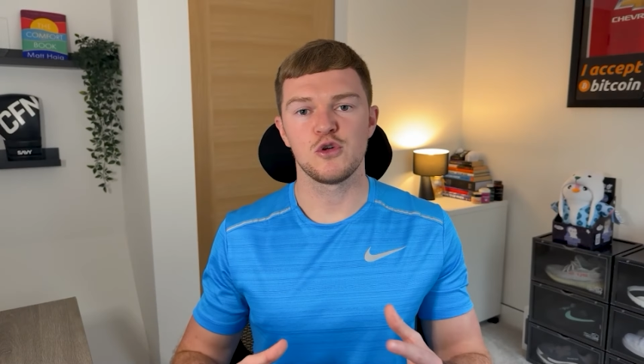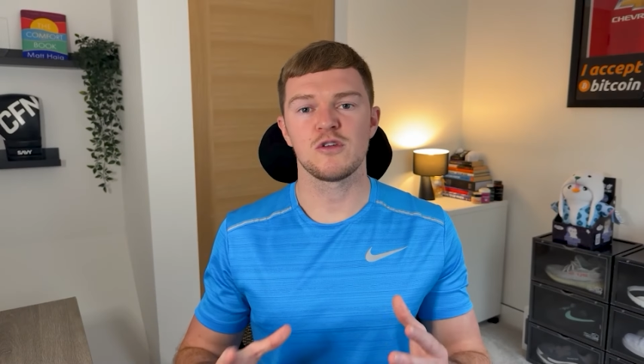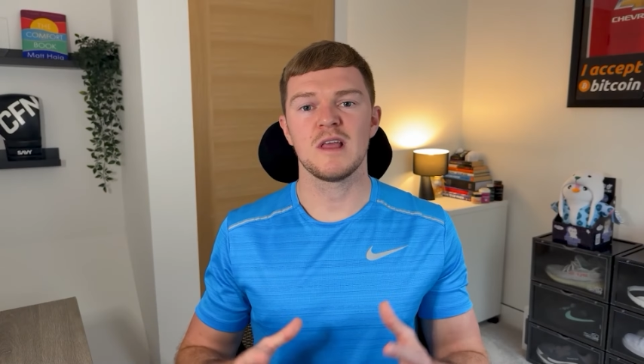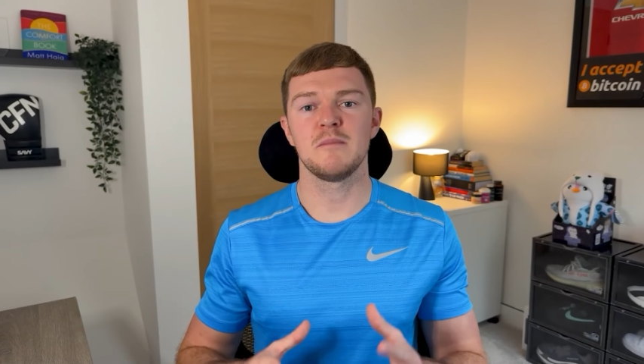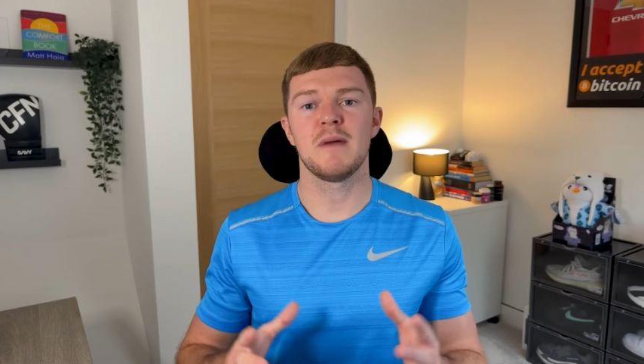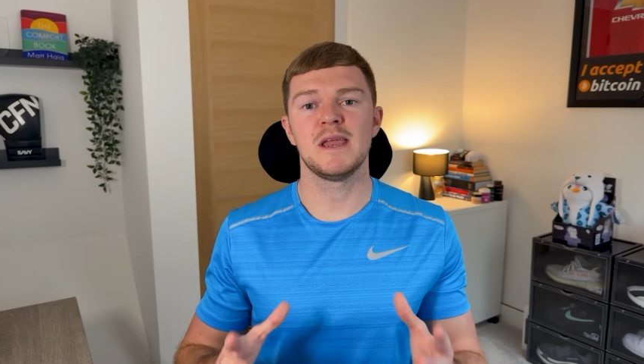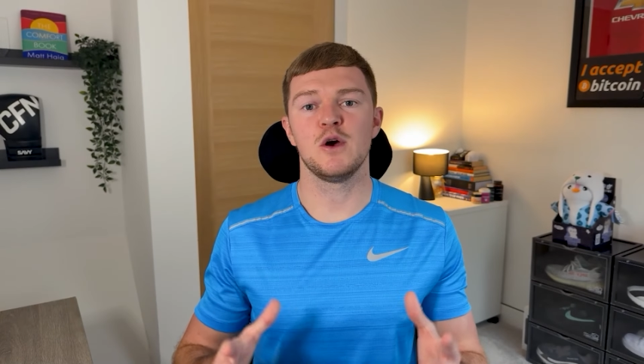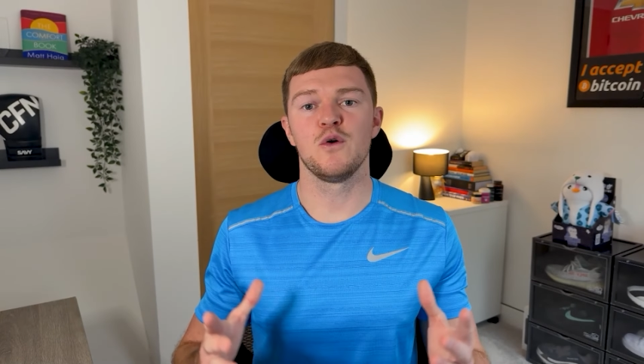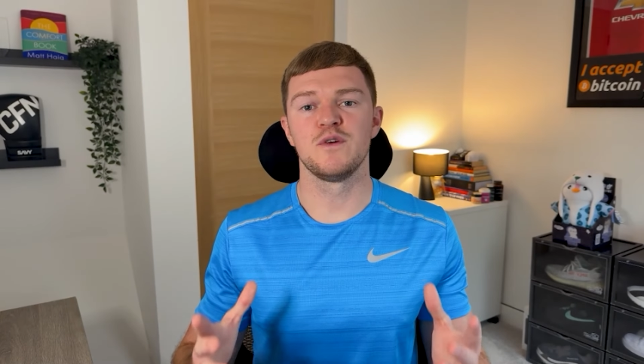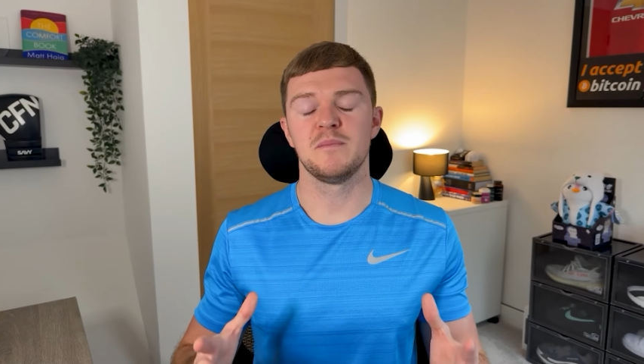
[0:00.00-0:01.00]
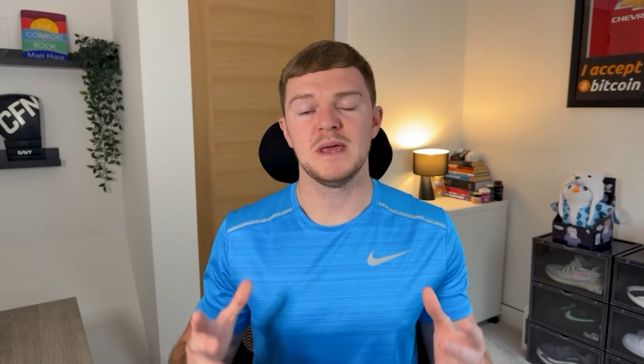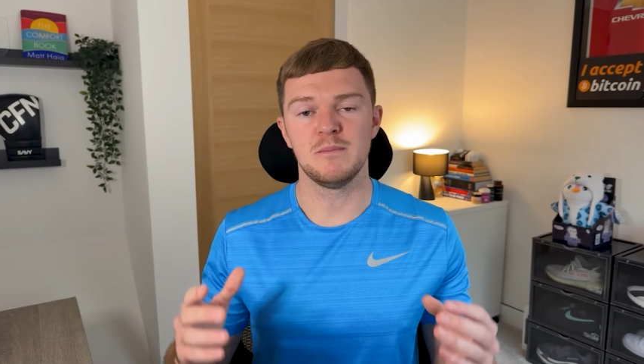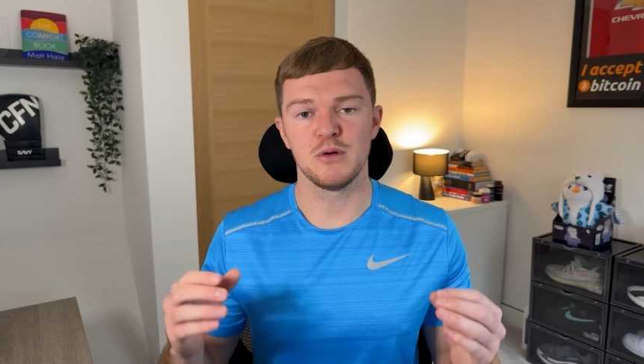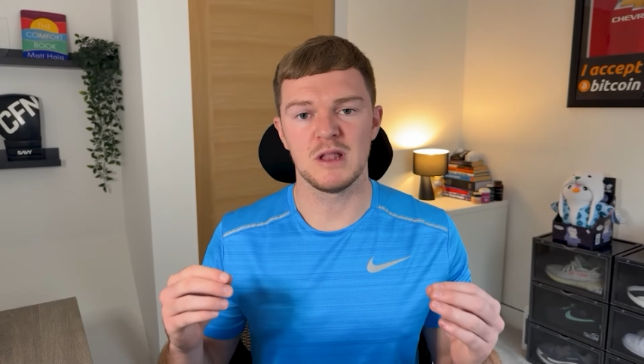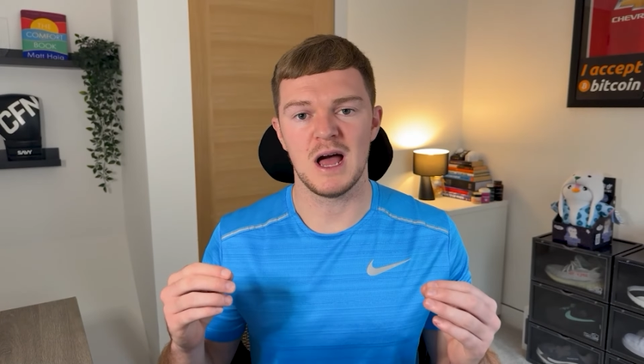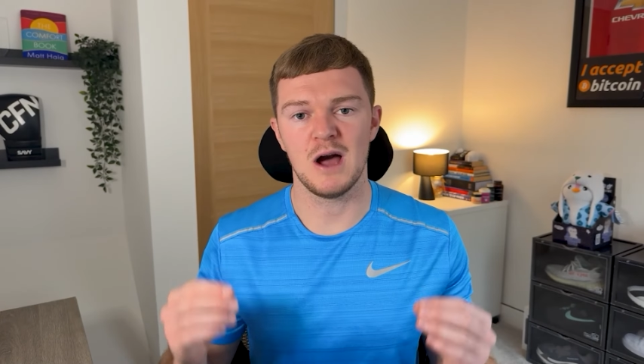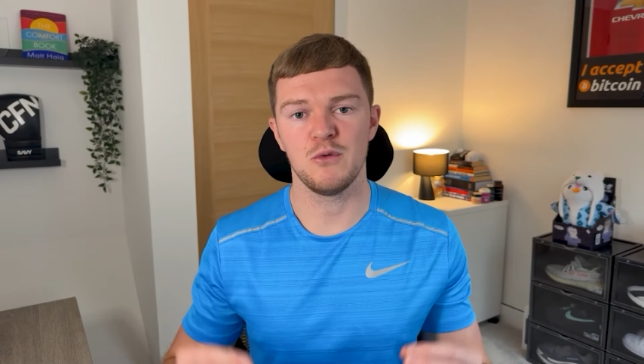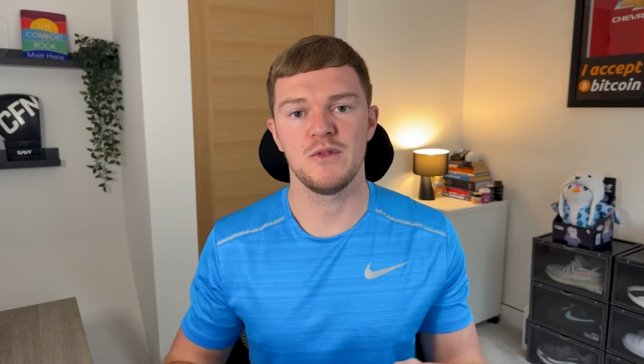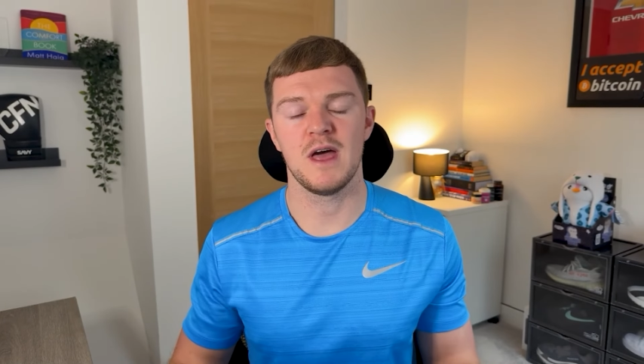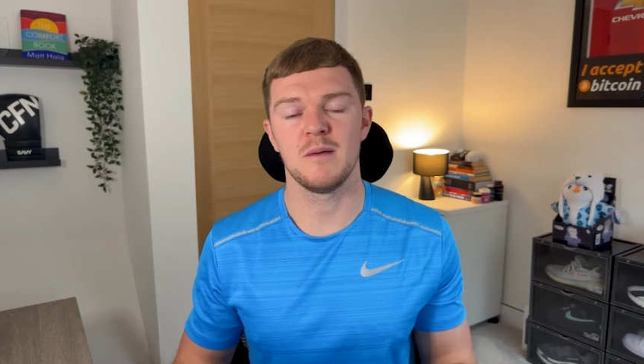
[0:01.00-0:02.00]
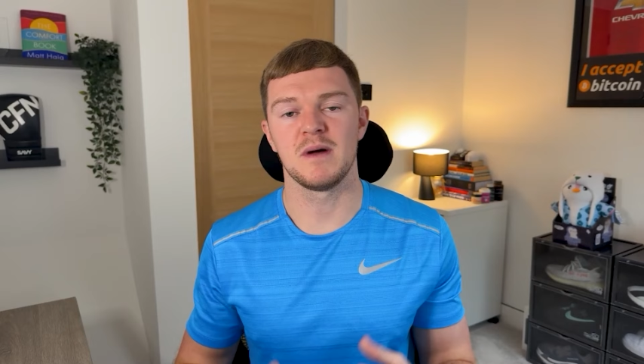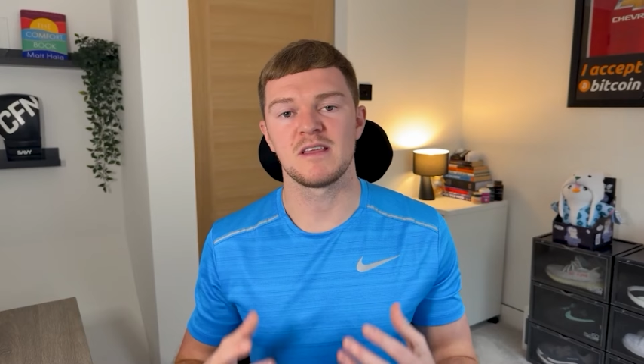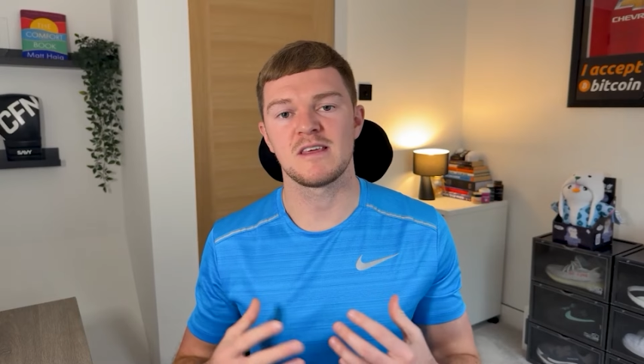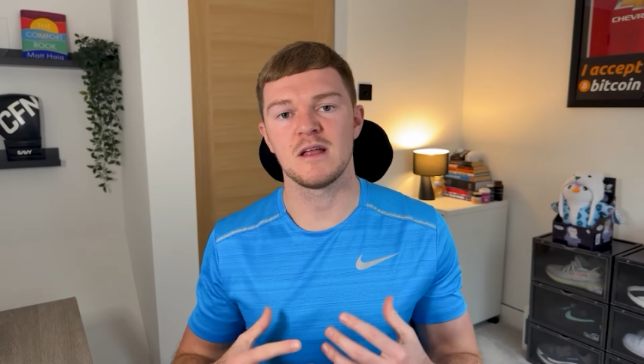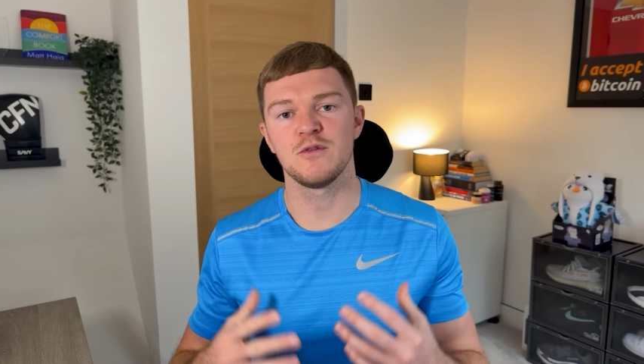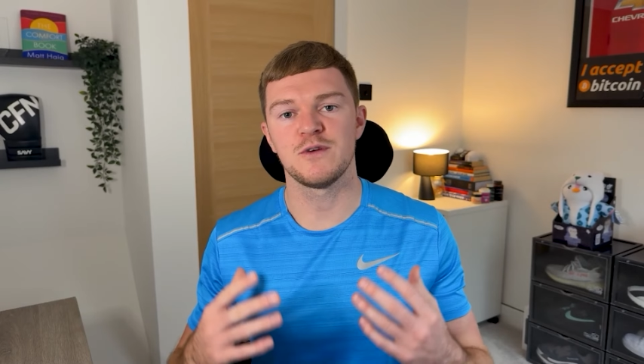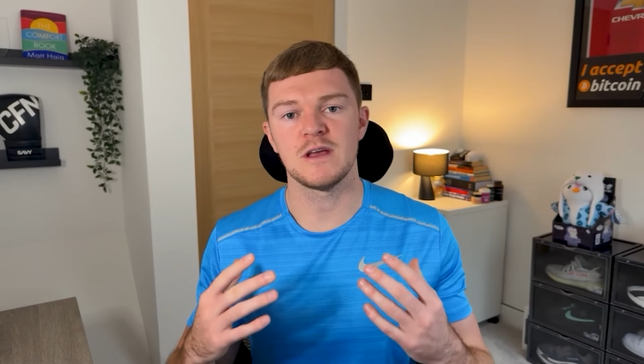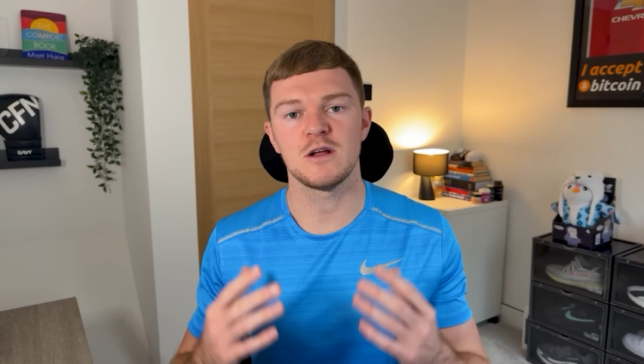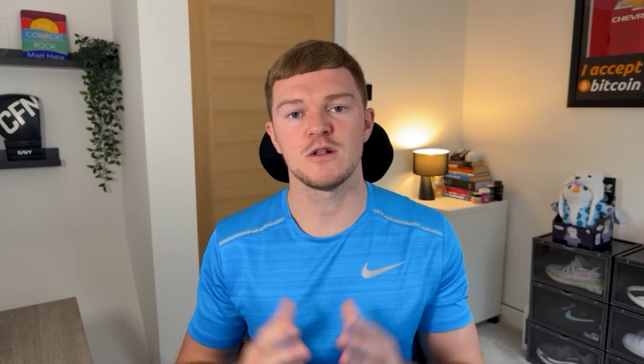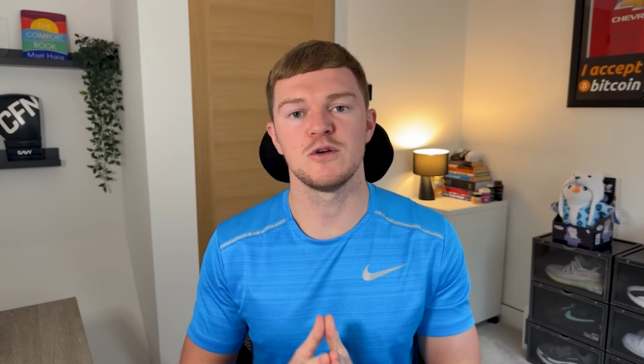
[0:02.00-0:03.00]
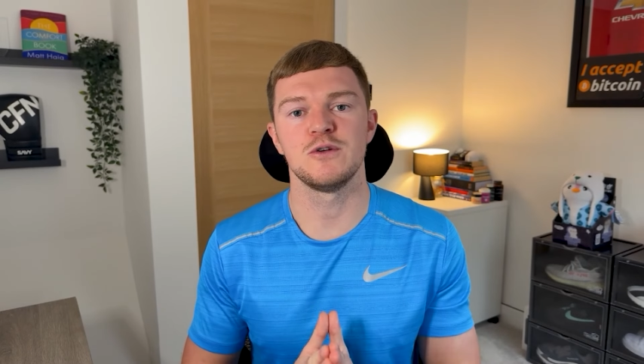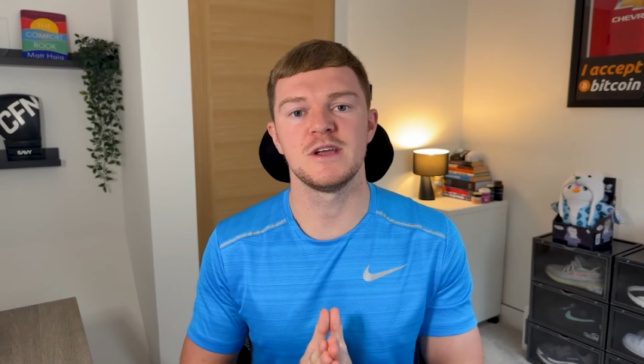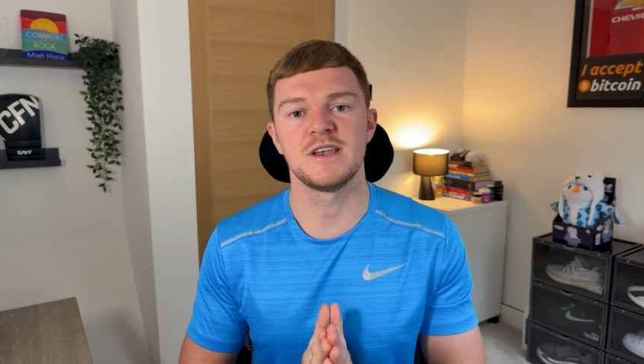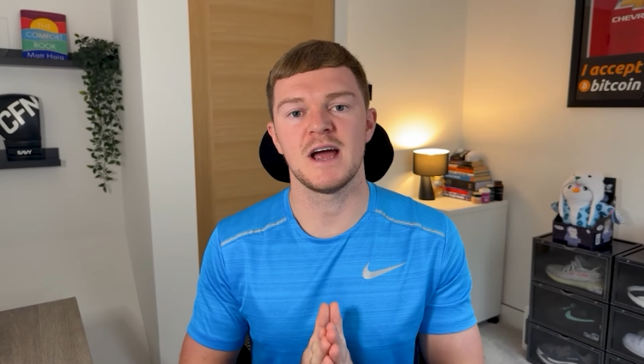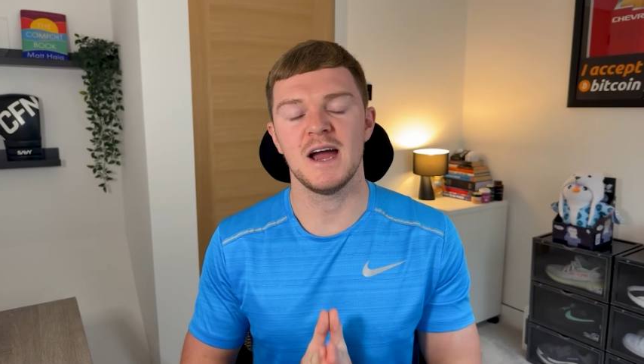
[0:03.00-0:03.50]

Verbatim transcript: just like many other people out there, myself included,